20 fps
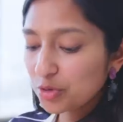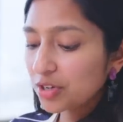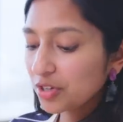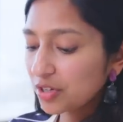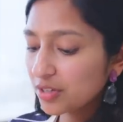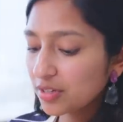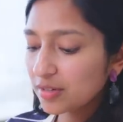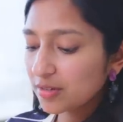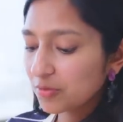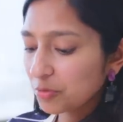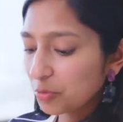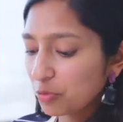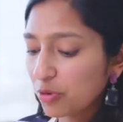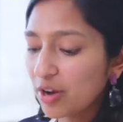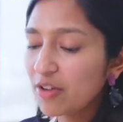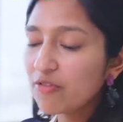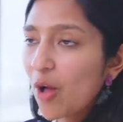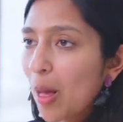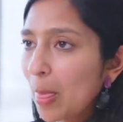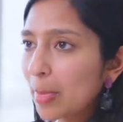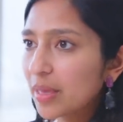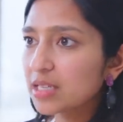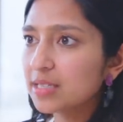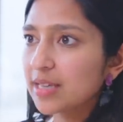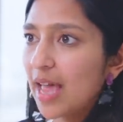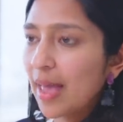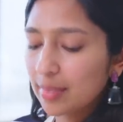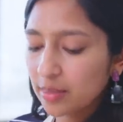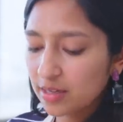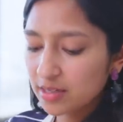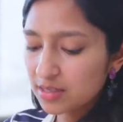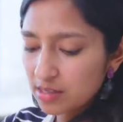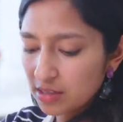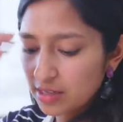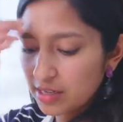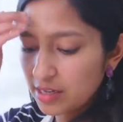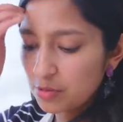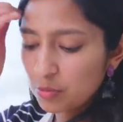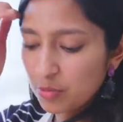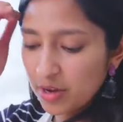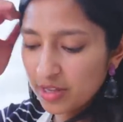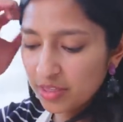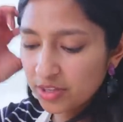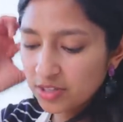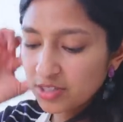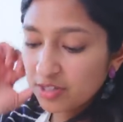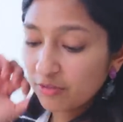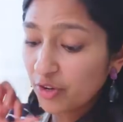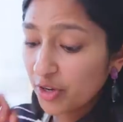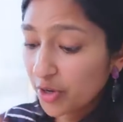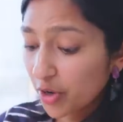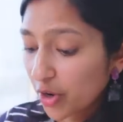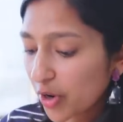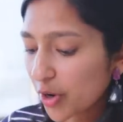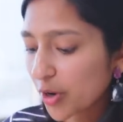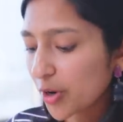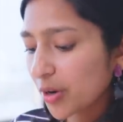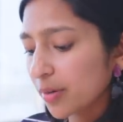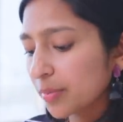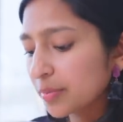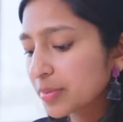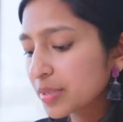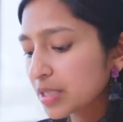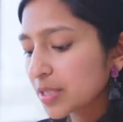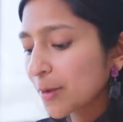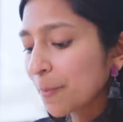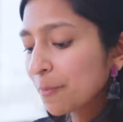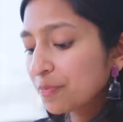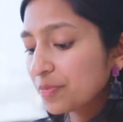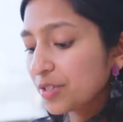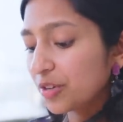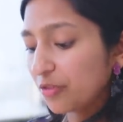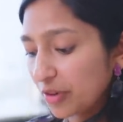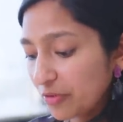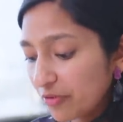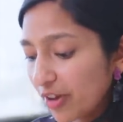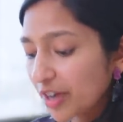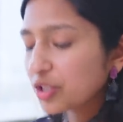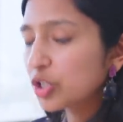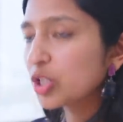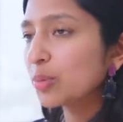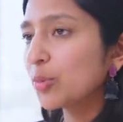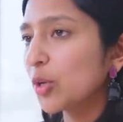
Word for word: You know, you can riff on this endlessly with different herbs, different